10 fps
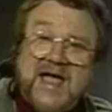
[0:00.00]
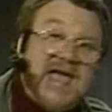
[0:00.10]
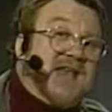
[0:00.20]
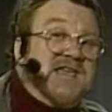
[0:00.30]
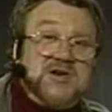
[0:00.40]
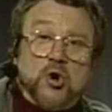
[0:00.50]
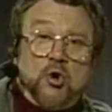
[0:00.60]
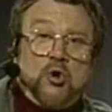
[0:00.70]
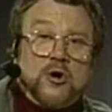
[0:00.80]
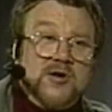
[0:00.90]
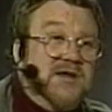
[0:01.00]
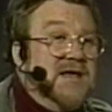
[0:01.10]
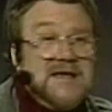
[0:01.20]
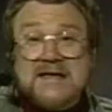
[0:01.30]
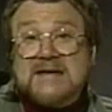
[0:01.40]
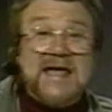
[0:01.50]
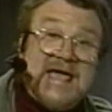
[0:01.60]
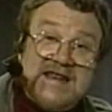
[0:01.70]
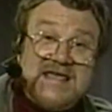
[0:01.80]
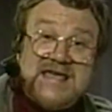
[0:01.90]
any chord in
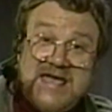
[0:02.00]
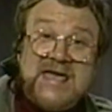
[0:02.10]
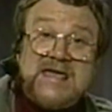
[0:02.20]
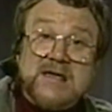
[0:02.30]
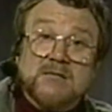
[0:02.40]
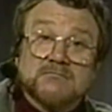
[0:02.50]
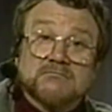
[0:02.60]
any key.